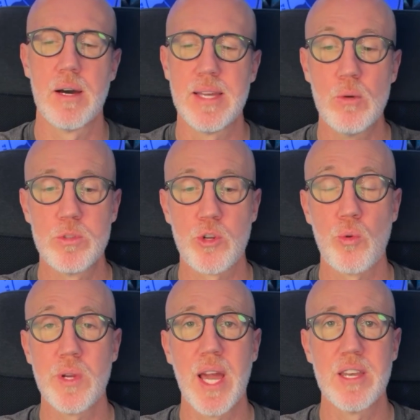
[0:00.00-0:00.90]
it was
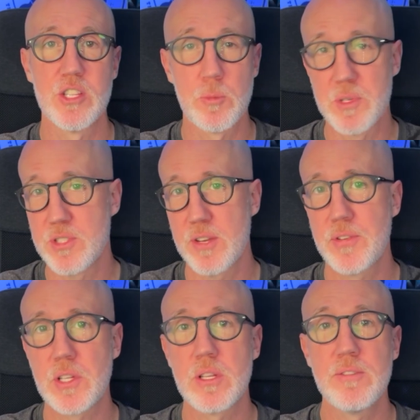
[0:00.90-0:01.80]
created
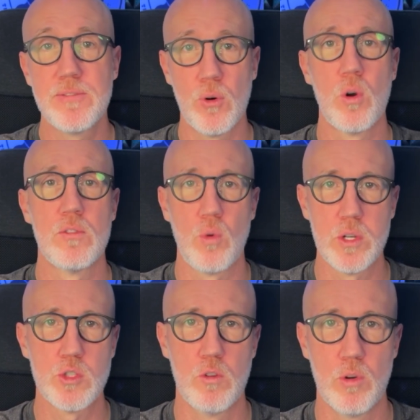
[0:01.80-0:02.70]
specifically for
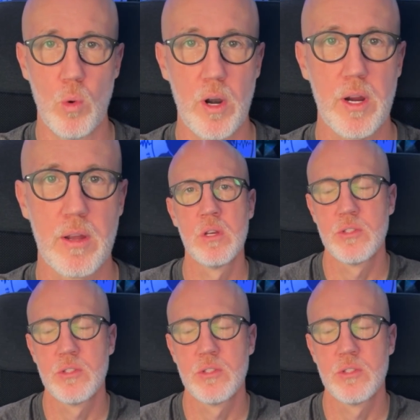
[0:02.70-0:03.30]
voiceover work.